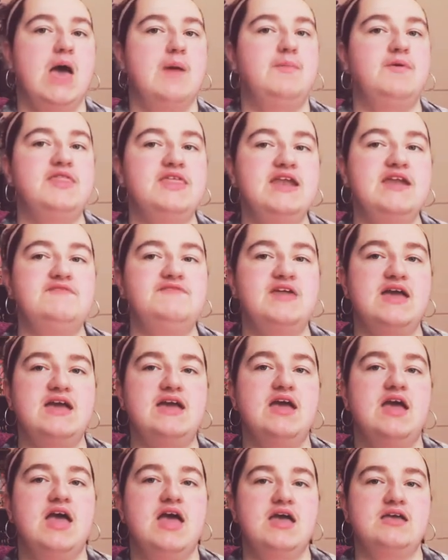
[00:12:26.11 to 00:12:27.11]
But then if
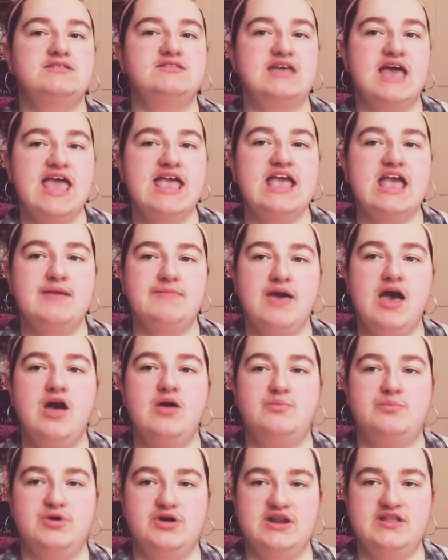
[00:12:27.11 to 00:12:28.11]
they take him out
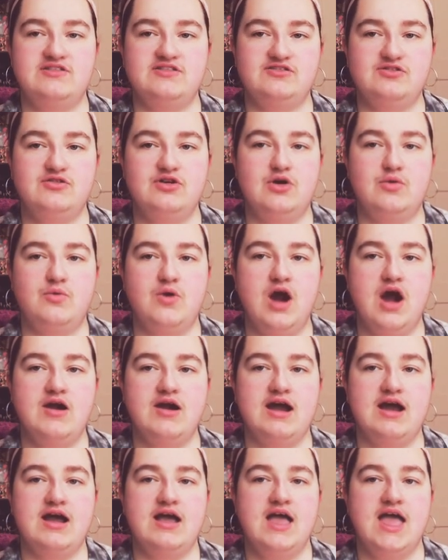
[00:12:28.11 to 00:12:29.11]
and put in
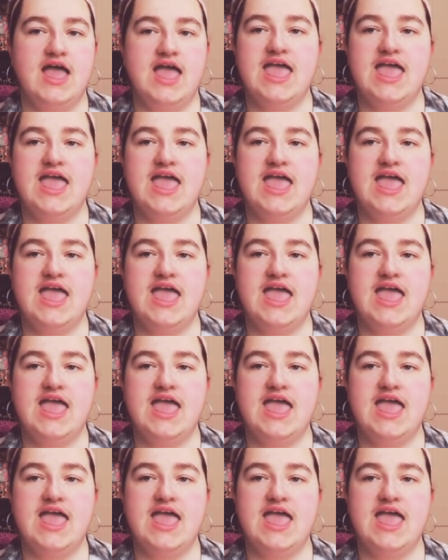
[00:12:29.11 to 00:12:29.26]
Sugawara,